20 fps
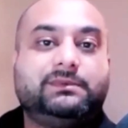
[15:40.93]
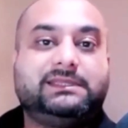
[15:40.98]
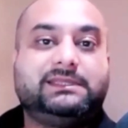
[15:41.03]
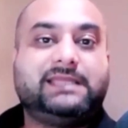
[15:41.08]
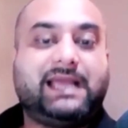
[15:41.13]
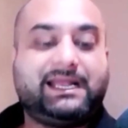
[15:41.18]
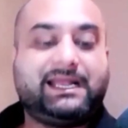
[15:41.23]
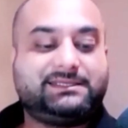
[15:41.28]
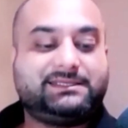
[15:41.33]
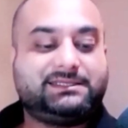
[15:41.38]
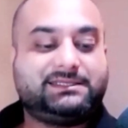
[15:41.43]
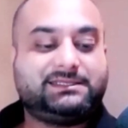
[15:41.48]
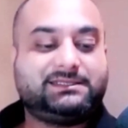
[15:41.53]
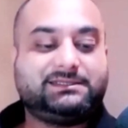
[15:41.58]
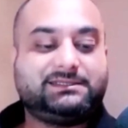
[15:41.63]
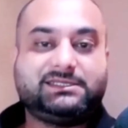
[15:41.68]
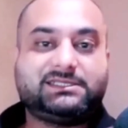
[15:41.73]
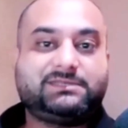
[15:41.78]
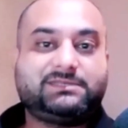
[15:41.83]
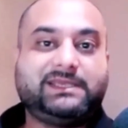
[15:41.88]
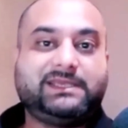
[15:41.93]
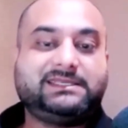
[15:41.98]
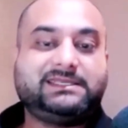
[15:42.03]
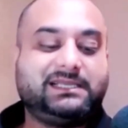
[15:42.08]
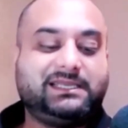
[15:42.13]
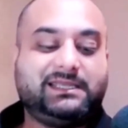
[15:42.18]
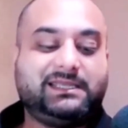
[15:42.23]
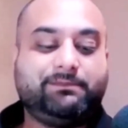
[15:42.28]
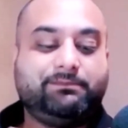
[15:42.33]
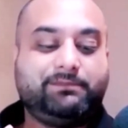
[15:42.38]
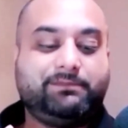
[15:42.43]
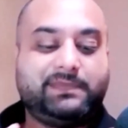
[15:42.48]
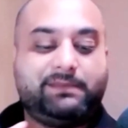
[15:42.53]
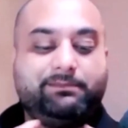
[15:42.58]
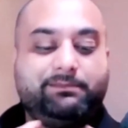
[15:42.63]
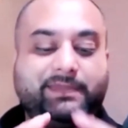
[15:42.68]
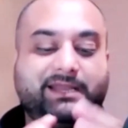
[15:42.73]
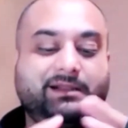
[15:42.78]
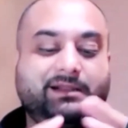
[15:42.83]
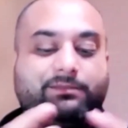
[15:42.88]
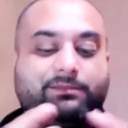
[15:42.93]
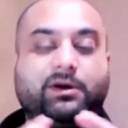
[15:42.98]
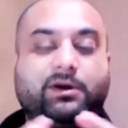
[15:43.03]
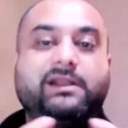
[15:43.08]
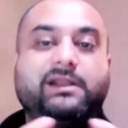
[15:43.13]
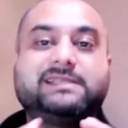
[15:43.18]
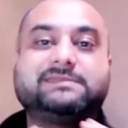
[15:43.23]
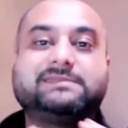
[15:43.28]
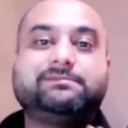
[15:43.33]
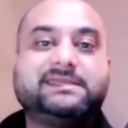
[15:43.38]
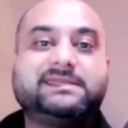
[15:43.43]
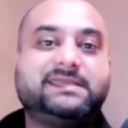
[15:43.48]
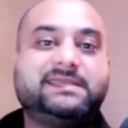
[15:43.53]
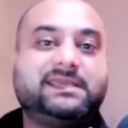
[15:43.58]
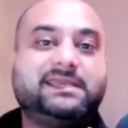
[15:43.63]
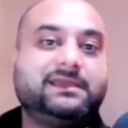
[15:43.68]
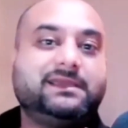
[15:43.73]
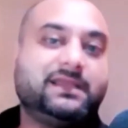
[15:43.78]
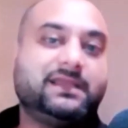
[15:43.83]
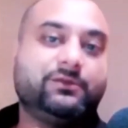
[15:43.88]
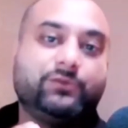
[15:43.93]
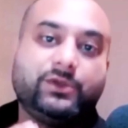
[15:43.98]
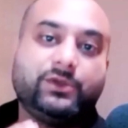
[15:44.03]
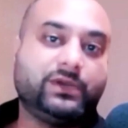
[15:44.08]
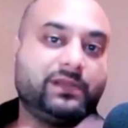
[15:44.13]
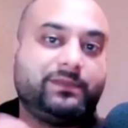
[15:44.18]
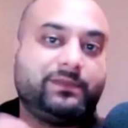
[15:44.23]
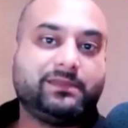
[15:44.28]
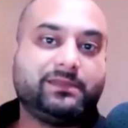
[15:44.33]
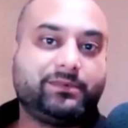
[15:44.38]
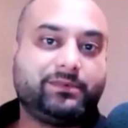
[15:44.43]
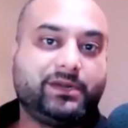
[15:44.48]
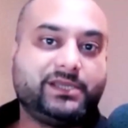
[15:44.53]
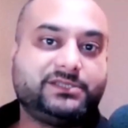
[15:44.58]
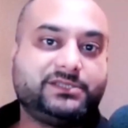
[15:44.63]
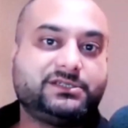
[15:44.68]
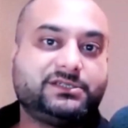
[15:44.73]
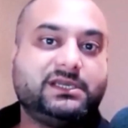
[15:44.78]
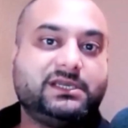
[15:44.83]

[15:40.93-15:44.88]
That's just basically the middle part is missing, and we want to be the bridge.